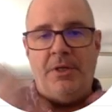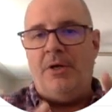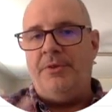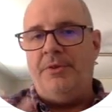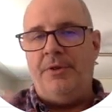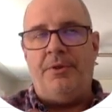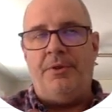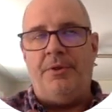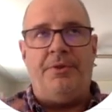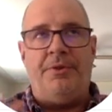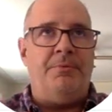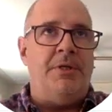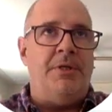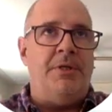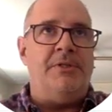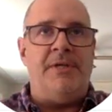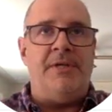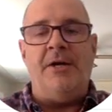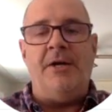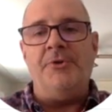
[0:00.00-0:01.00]
three
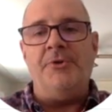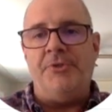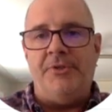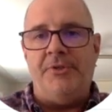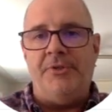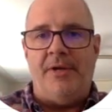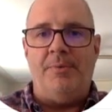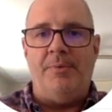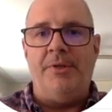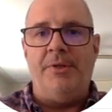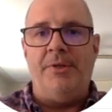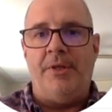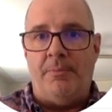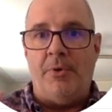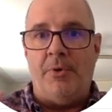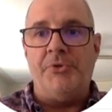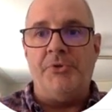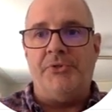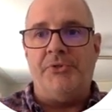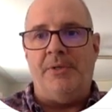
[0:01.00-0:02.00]
sales in the neighborhood that are
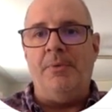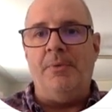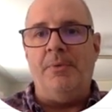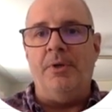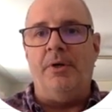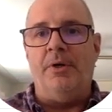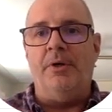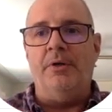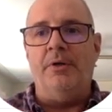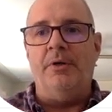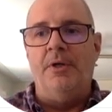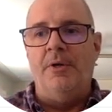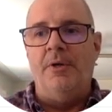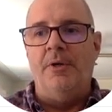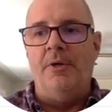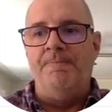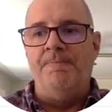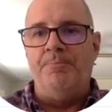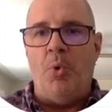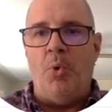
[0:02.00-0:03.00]
most similar
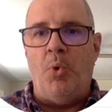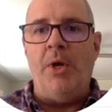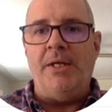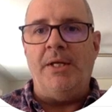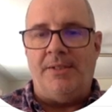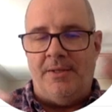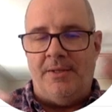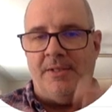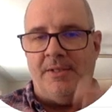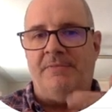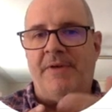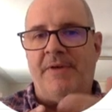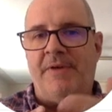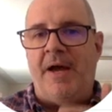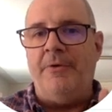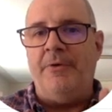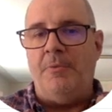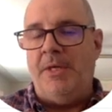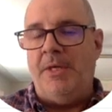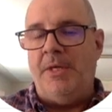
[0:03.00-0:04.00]
point to this
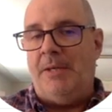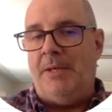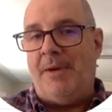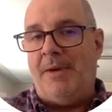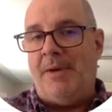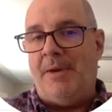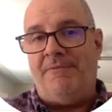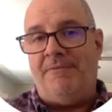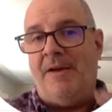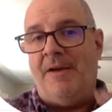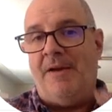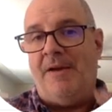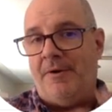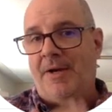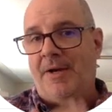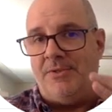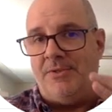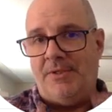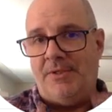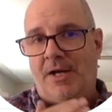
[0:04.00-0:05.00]
value being about
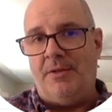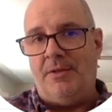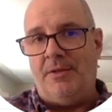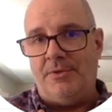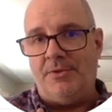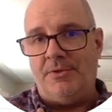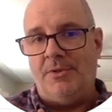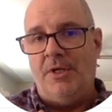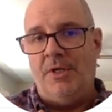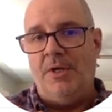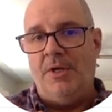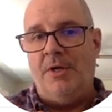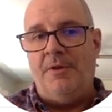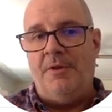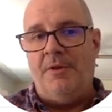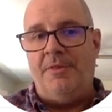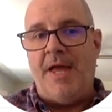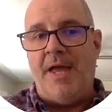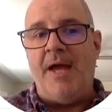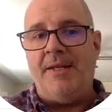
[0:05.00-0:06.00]
$500,000.
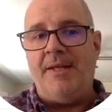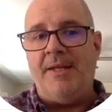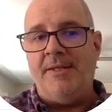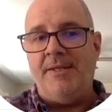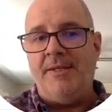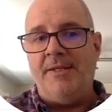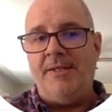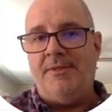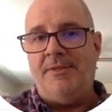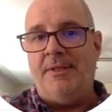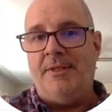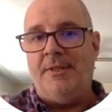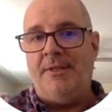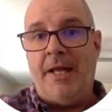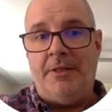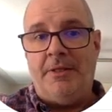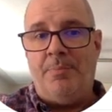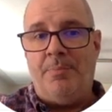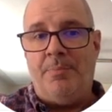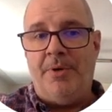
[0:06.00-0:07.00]
That is the likely
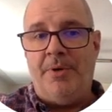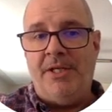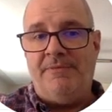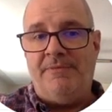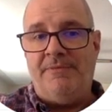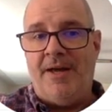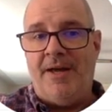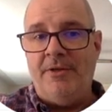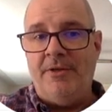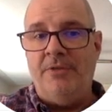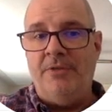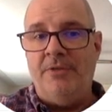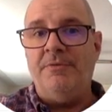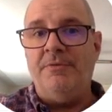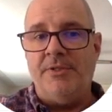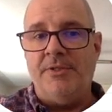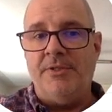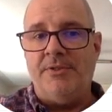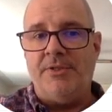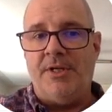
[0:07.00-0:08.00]
appraised value for this
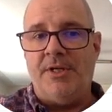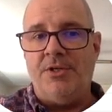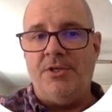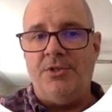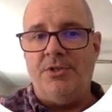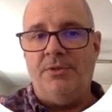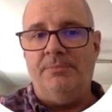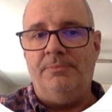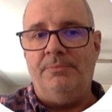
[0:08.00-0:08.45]
discussion.